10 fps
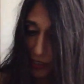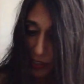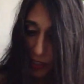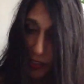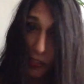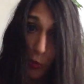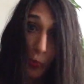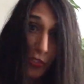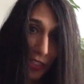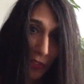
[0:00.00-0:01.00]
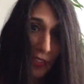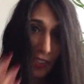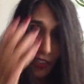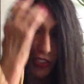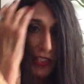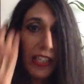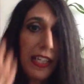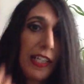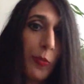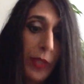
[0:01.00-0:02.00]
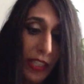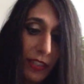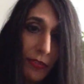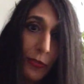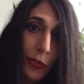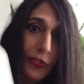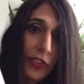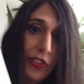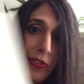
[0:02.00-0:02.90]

and you will definitely see that as we get further into